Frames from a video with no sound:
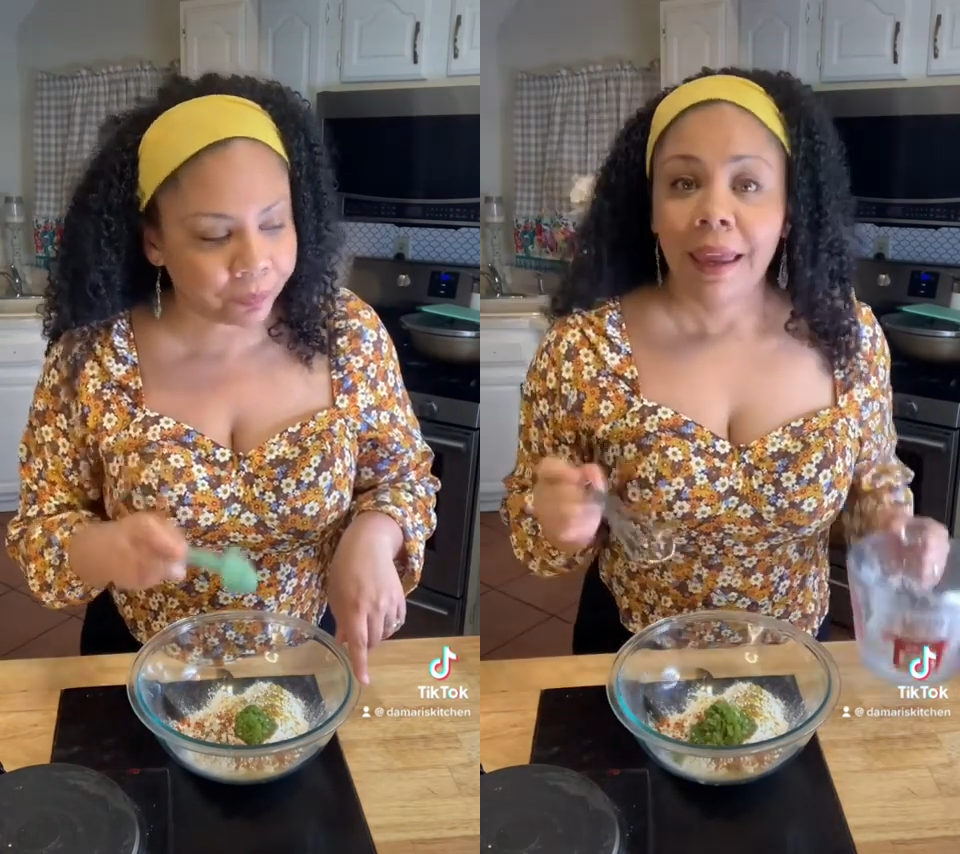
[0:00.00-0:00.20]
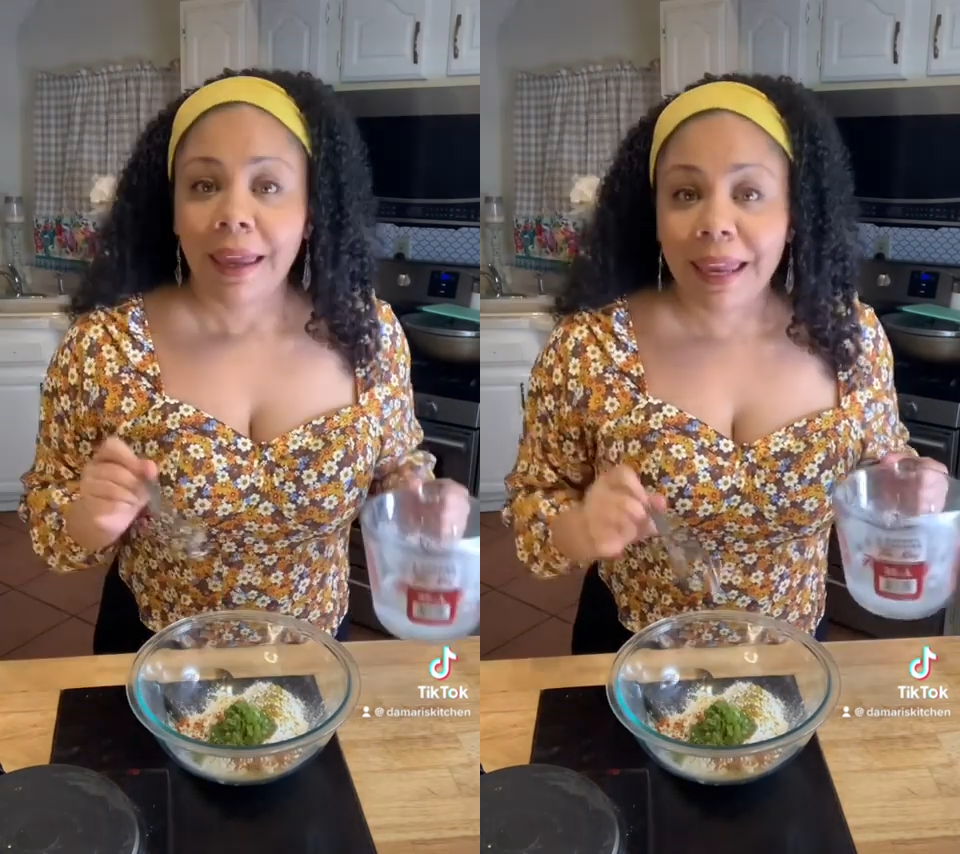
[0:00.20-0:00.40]

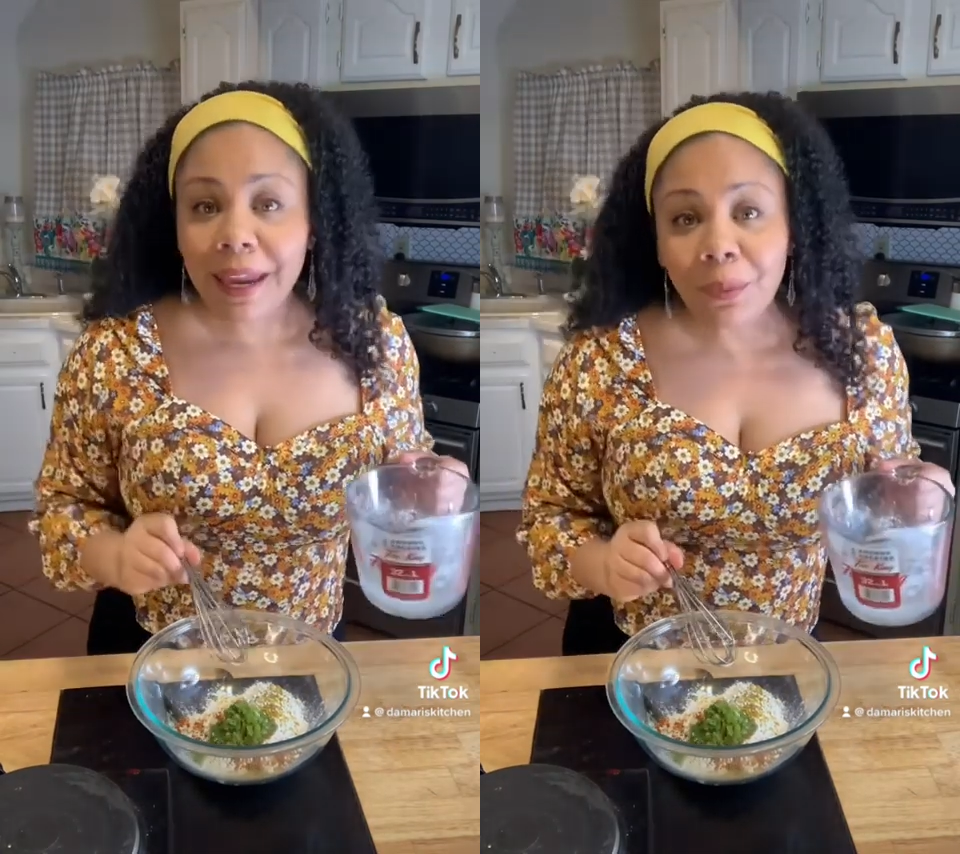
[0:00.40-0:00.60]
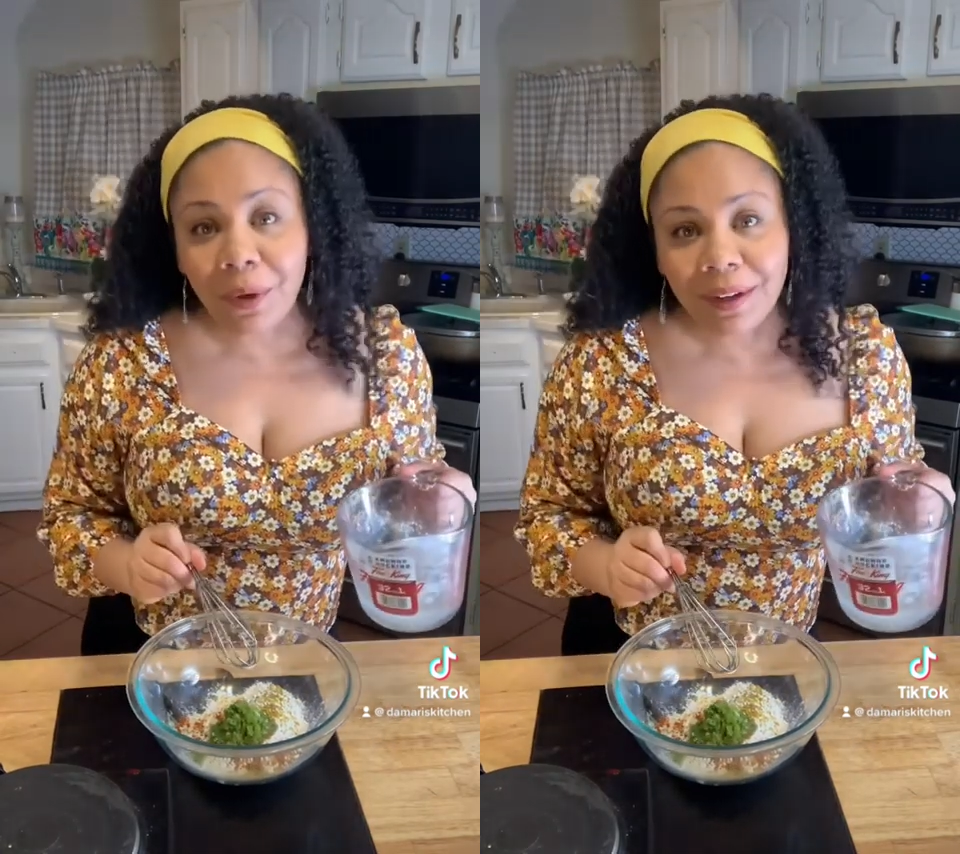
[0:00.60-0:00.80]
And we're
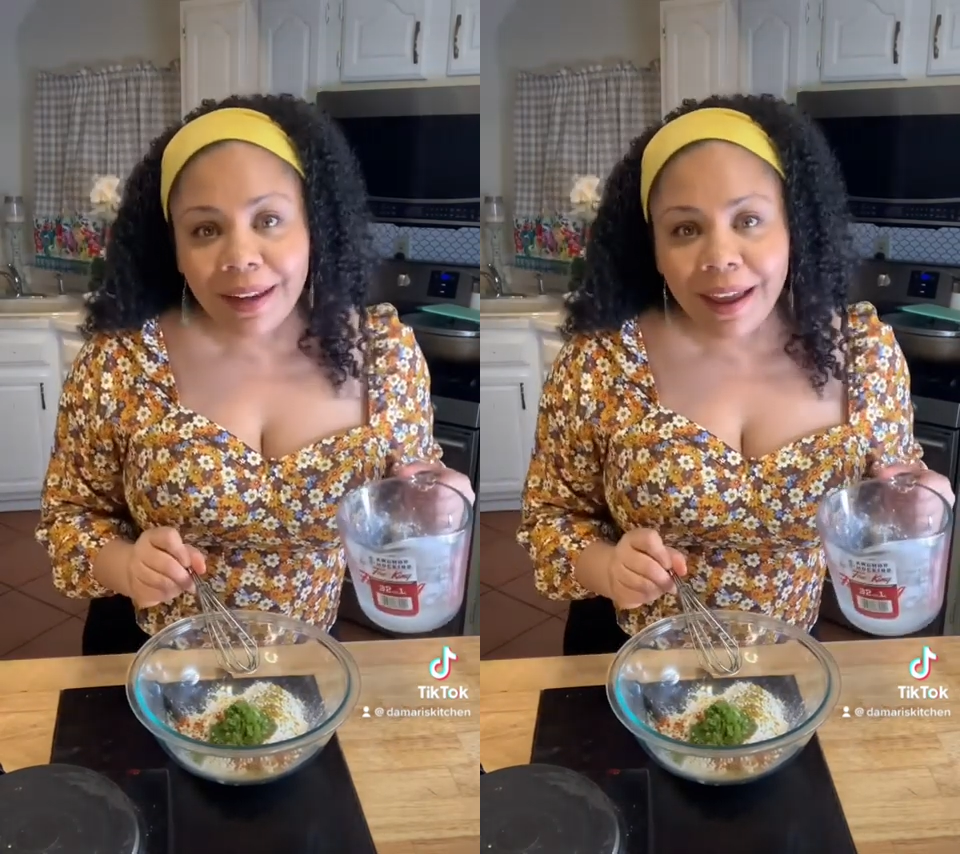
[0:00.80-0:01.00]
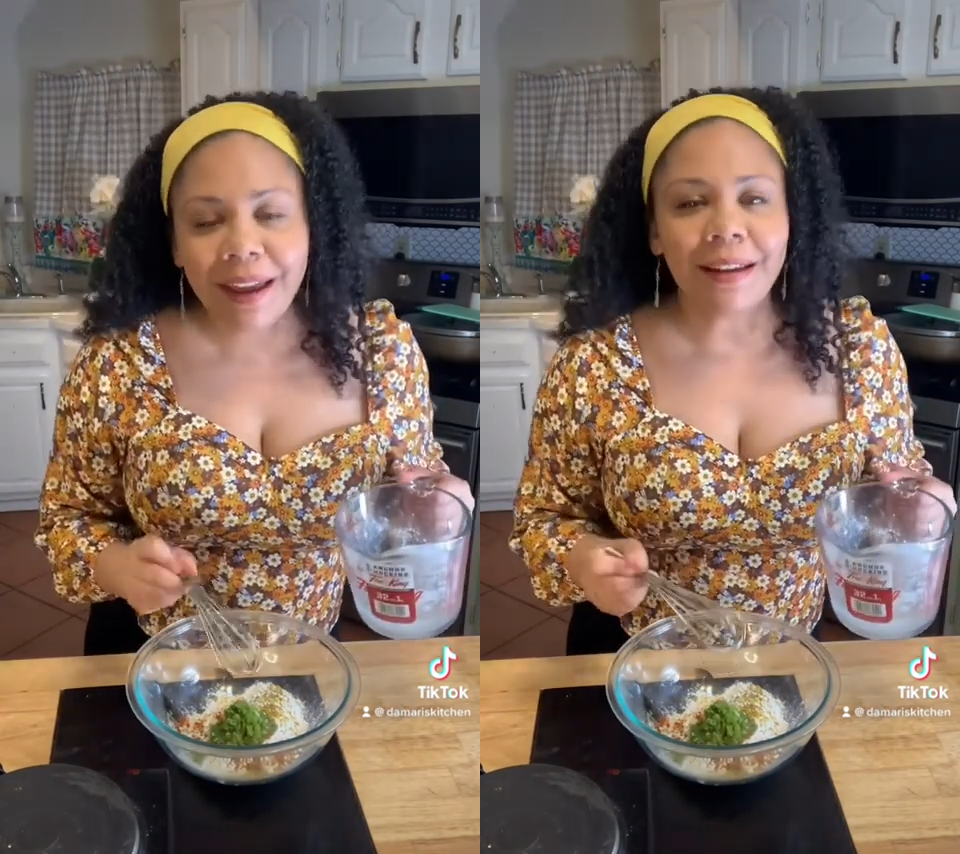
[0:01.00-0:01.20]
going to
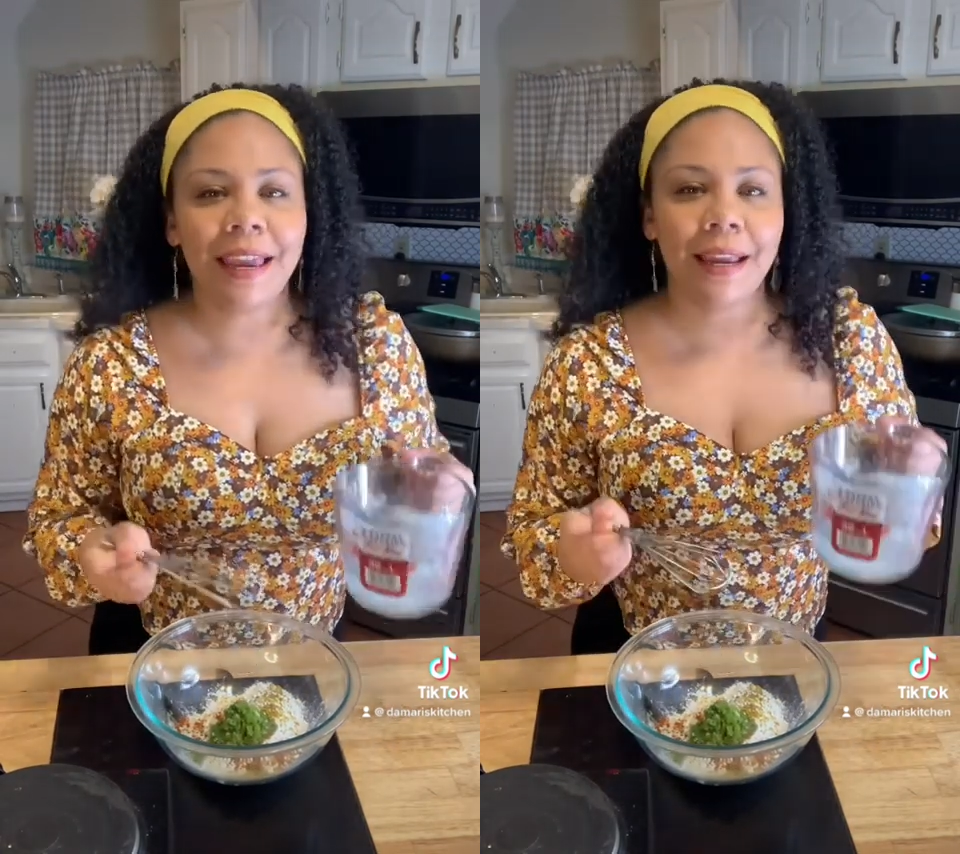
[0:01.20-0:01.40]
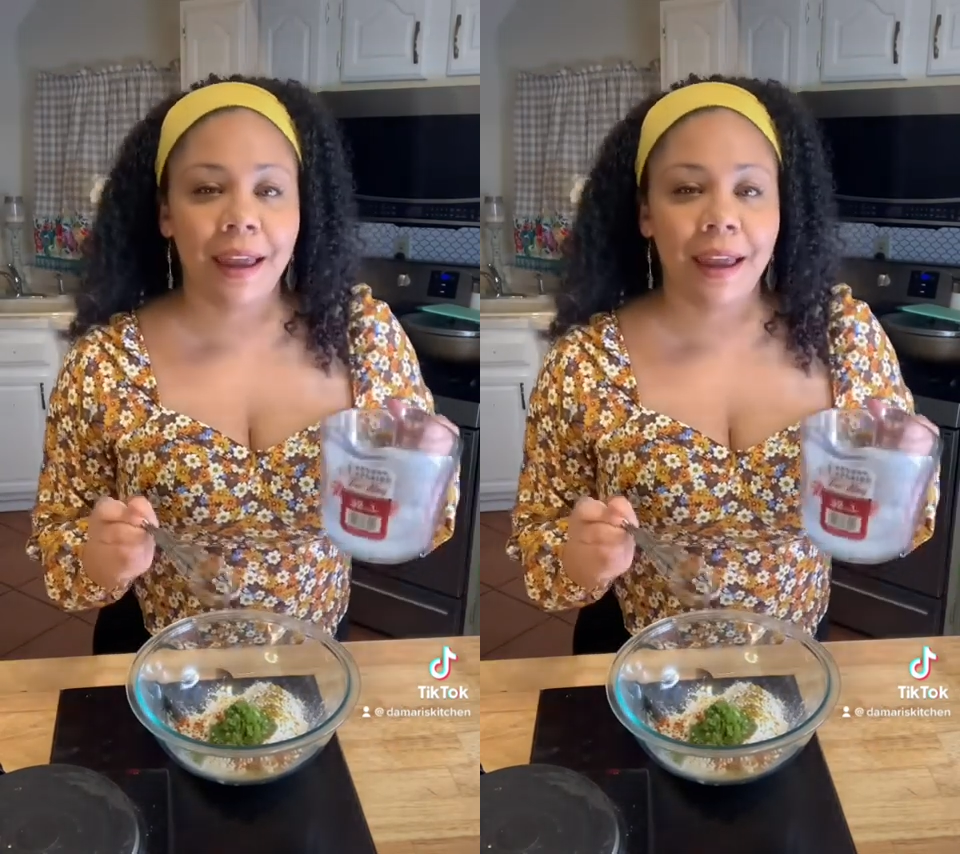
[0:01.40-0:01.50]
add like half